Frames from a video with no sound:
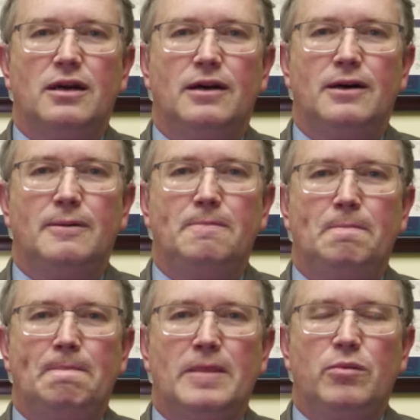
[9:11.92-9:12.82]

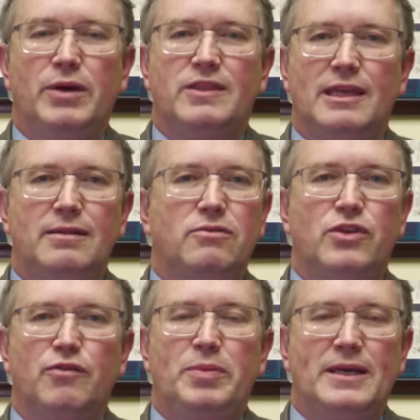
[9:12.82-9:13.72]
But then
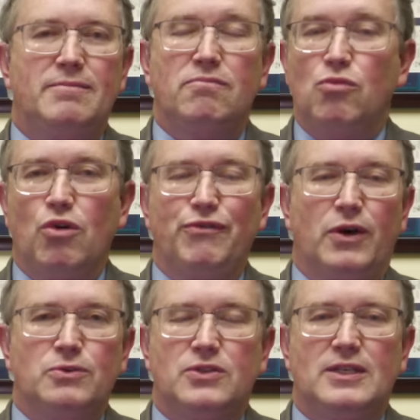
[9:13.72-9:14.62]
there have been more
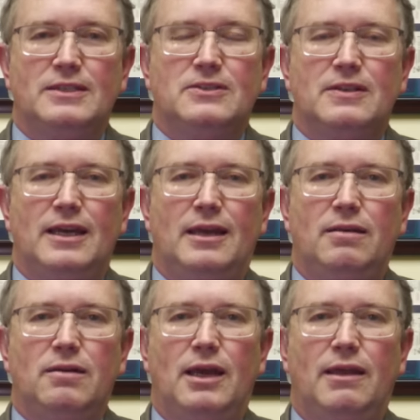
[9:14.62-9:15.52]
votes since
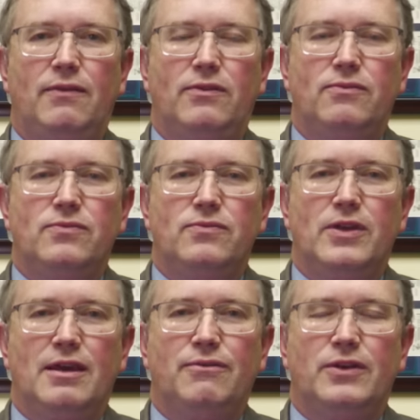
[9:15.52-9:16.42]
then, and
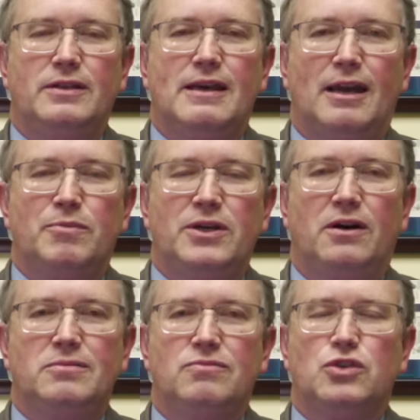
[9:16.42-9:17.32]
they've attacked me
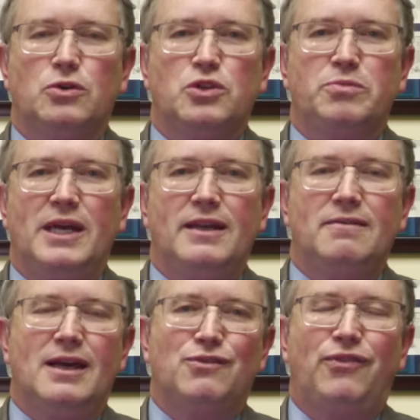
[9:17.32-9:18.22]
on social
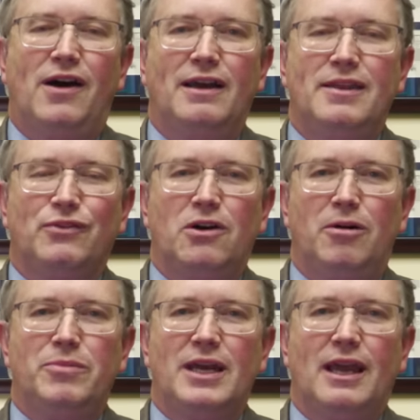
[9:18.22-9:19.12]
media. That's fine. They've
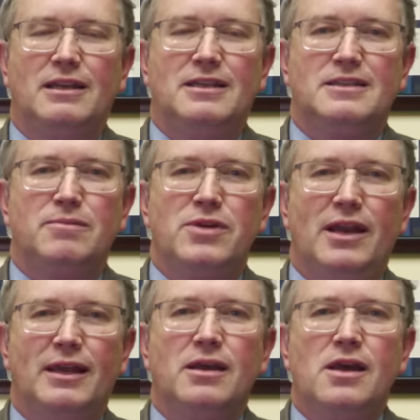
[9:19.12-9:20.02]
called me
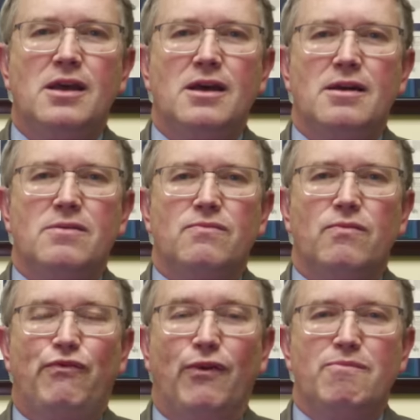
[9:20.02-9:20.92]
anti-Semitic
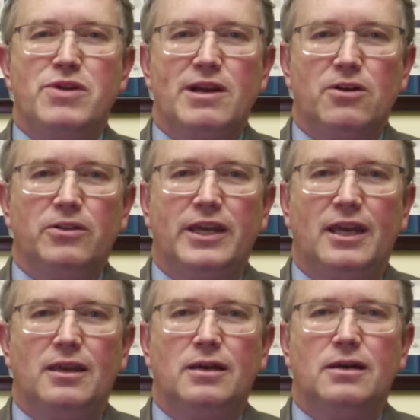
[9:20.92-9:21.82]
for
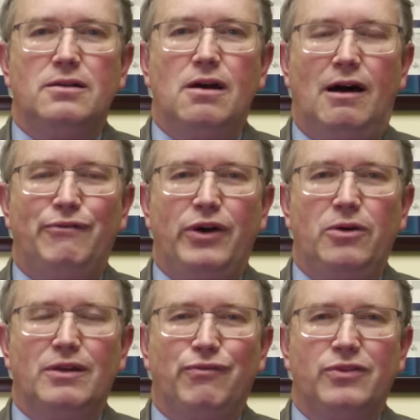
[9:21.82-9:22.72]
merely not
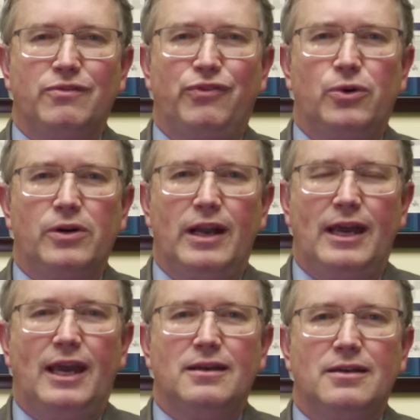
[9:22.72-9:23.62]
voting for the foreign
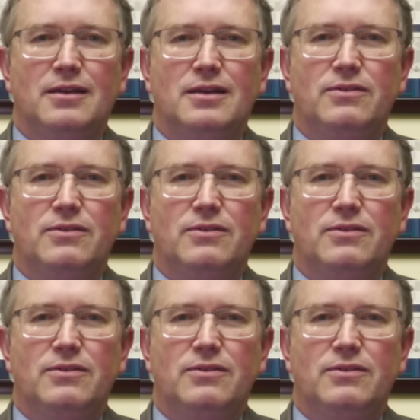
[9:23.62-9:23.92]
aid.